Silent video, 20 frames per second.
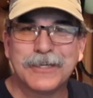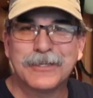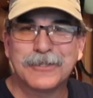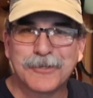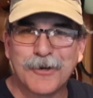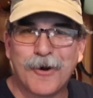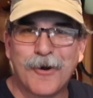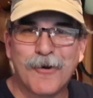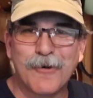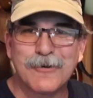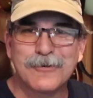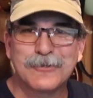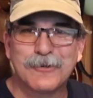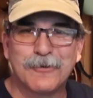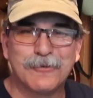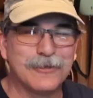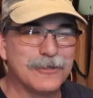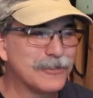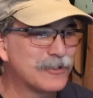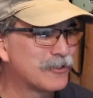guitars
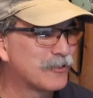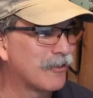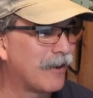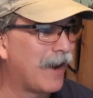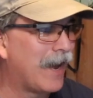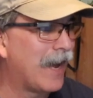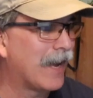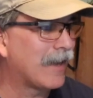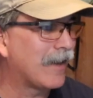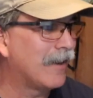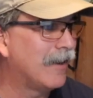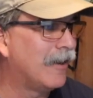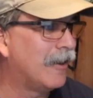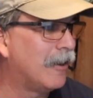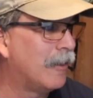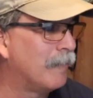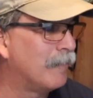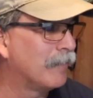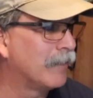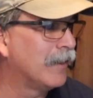on this track.
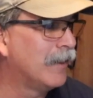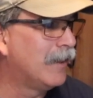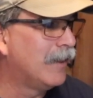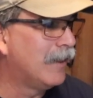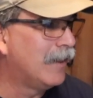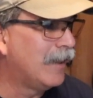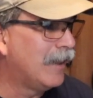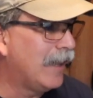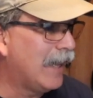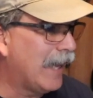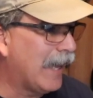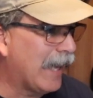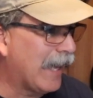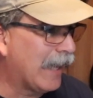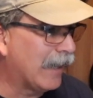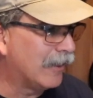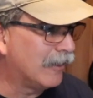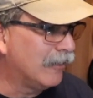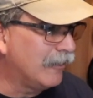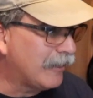And
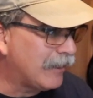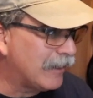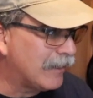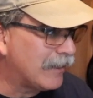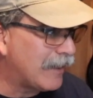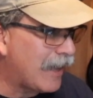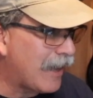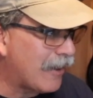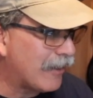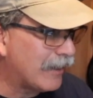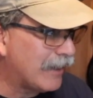looking down